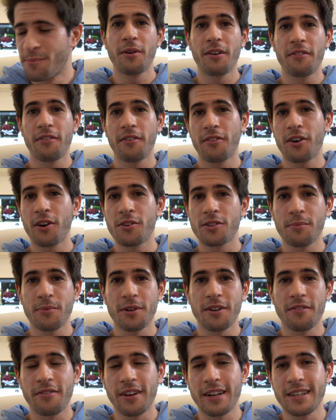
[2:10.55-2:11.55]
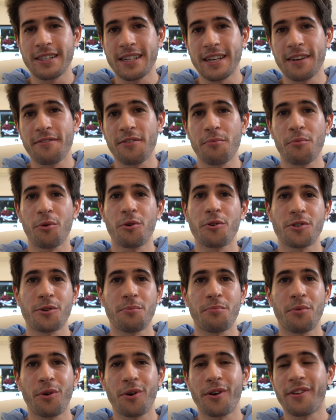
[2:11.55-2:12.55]
But if you've got some good friends to give you moral
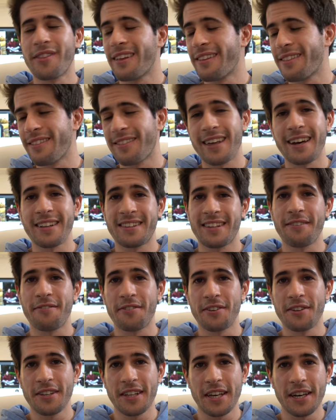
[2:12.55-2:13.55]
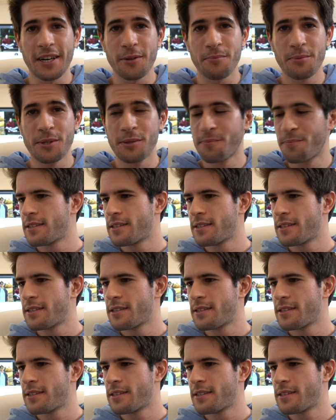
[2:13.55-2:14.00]
support, then that definitely helps.